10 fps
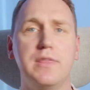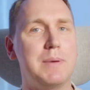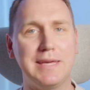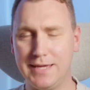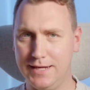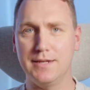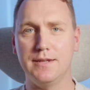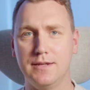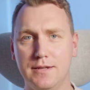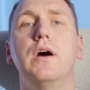the beginning.
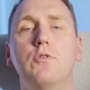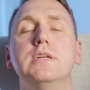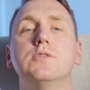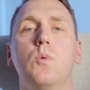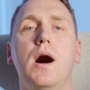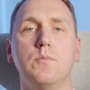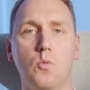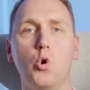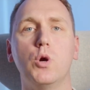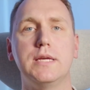There is one
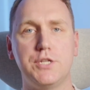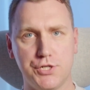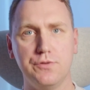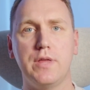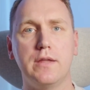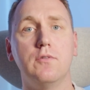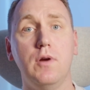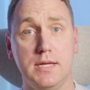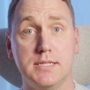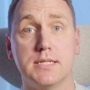more issue that
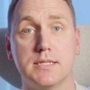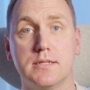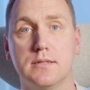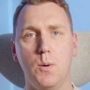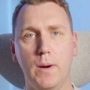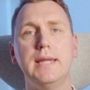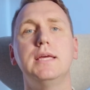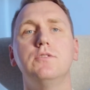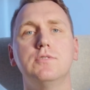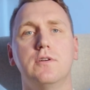arises. When a
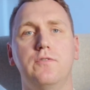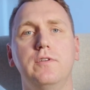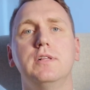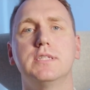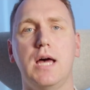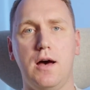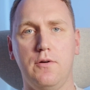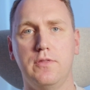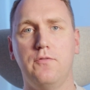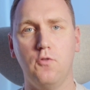user fills
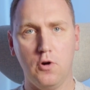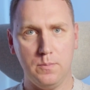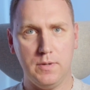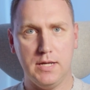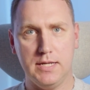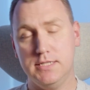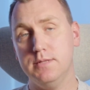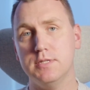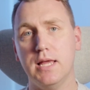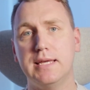out the form, it
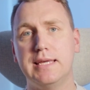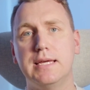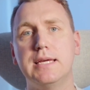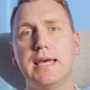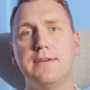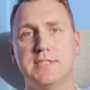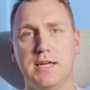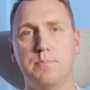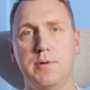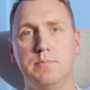seems like he gave
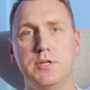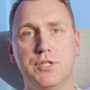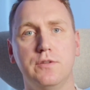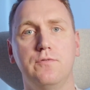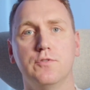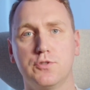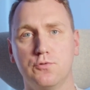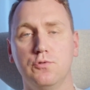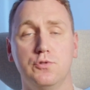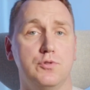some permission for
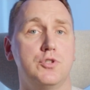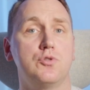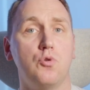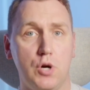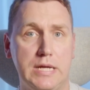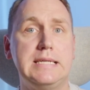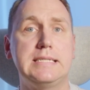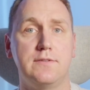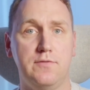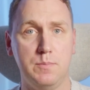school to store
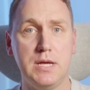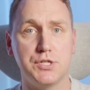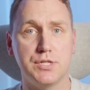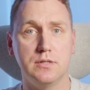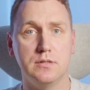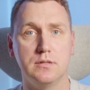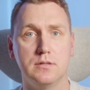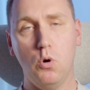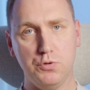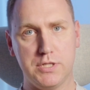his information.
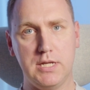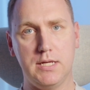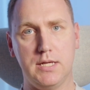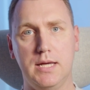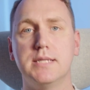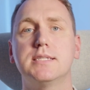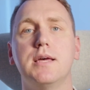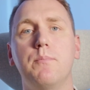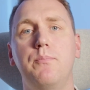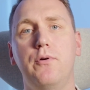Mostly, it's
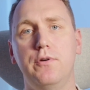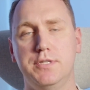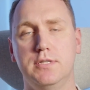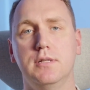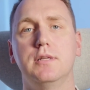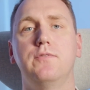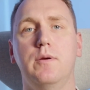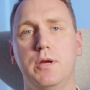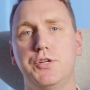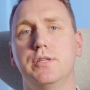some personal
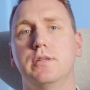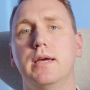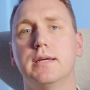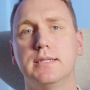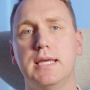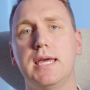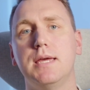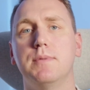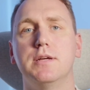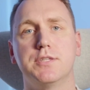information like
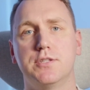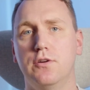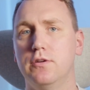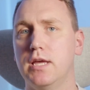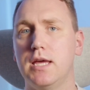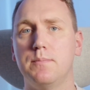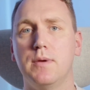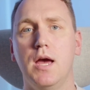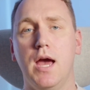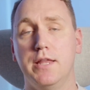name and
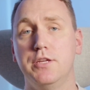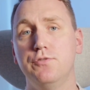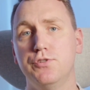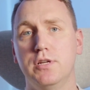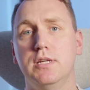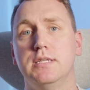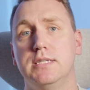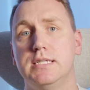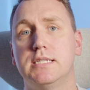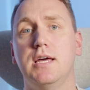surname, and usually
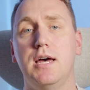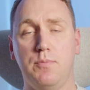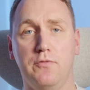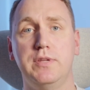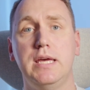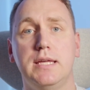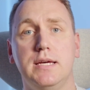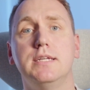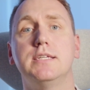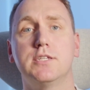this type of
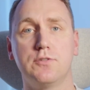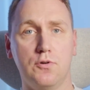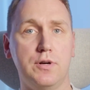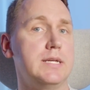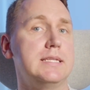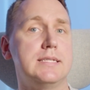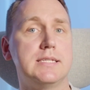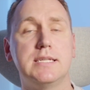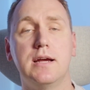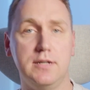data is stored in the
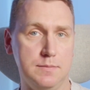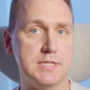CRM